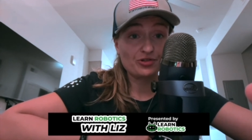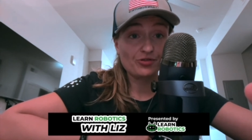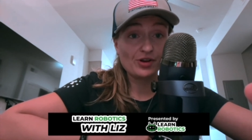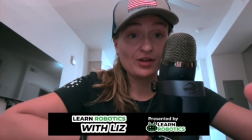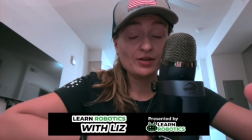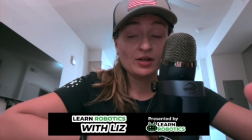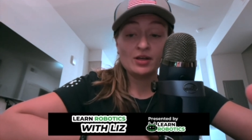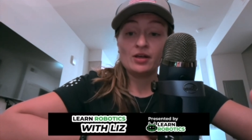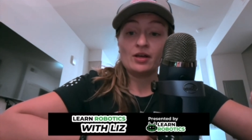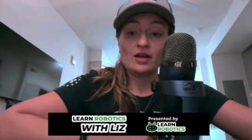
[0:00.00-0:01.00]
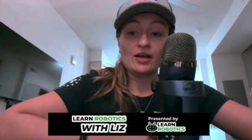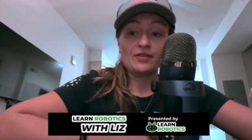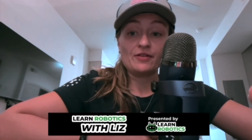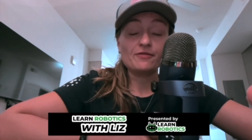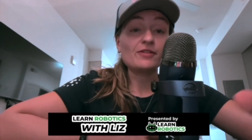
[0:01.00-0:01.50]
degree
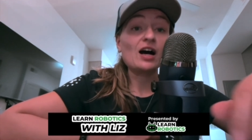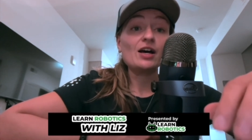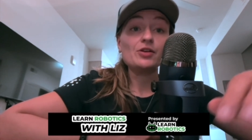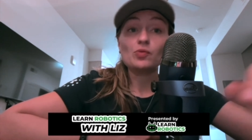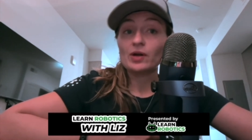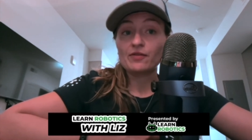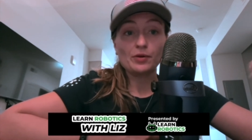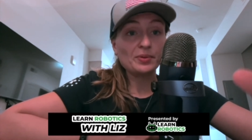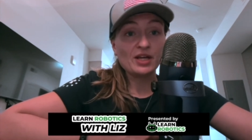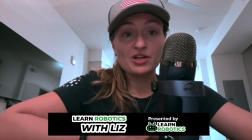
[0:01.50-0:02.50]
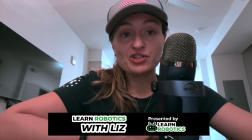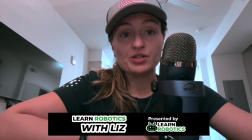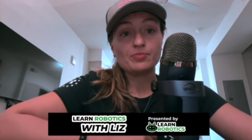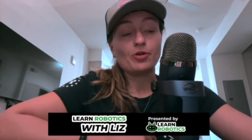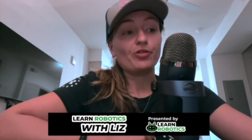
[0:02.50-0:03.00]
and then find whatever
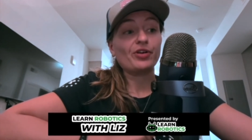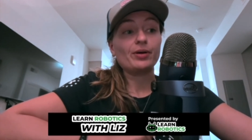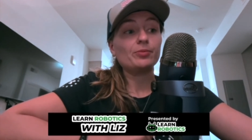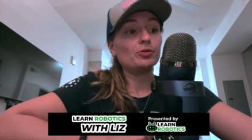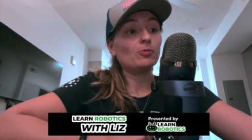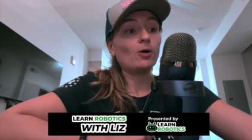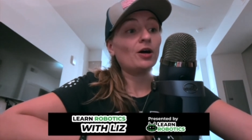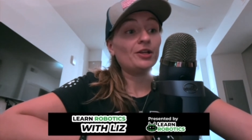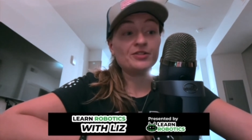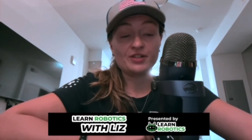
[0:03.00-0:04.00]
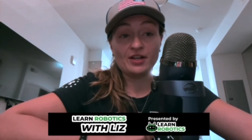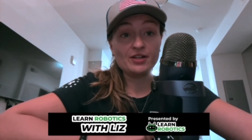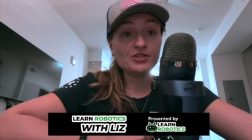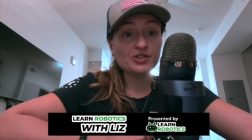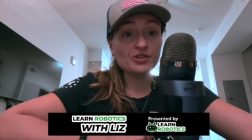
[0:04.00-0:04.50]
PhD program you want to get
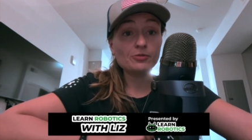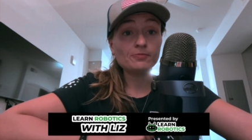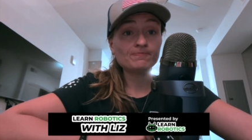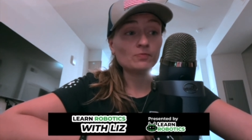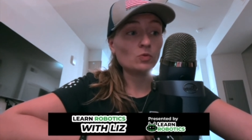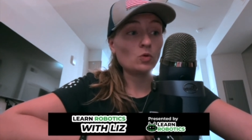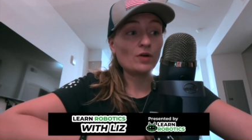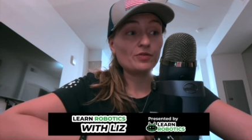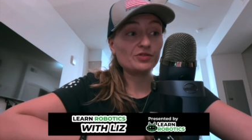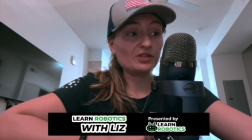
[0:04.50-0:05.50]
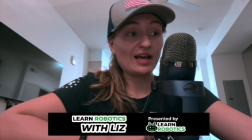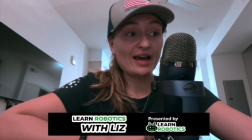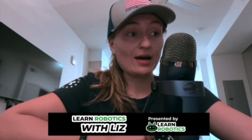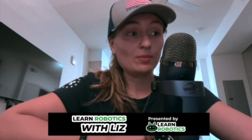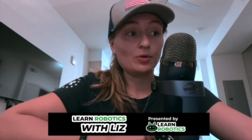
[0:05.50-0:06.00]
into, whoever's
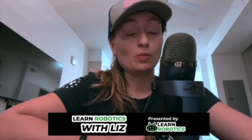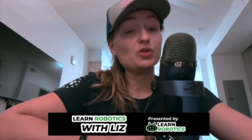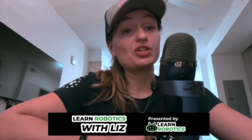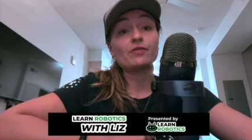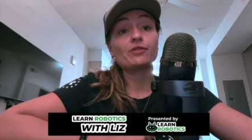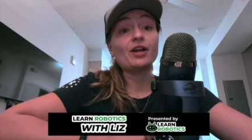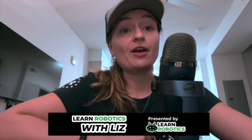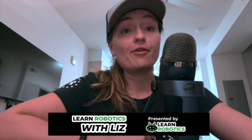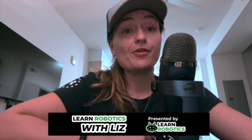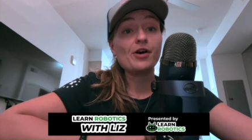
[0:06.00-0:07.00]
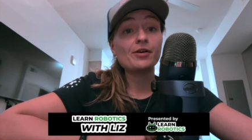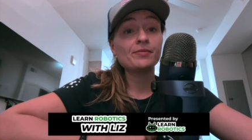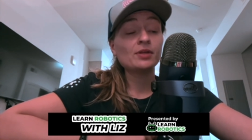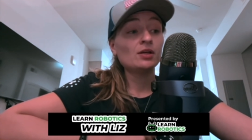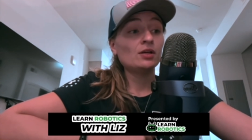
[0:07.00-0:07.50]
lab or whichever area
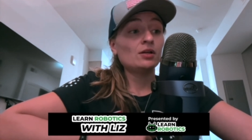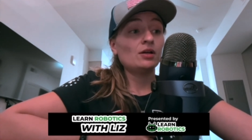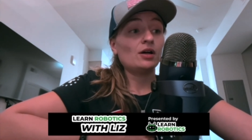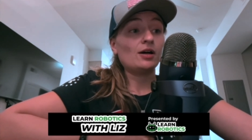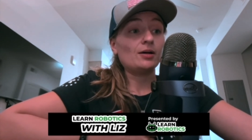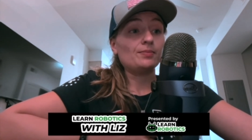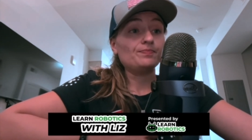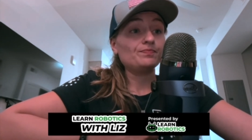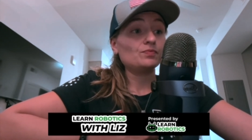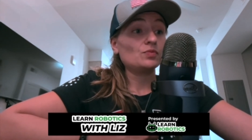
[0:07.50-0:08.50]
um,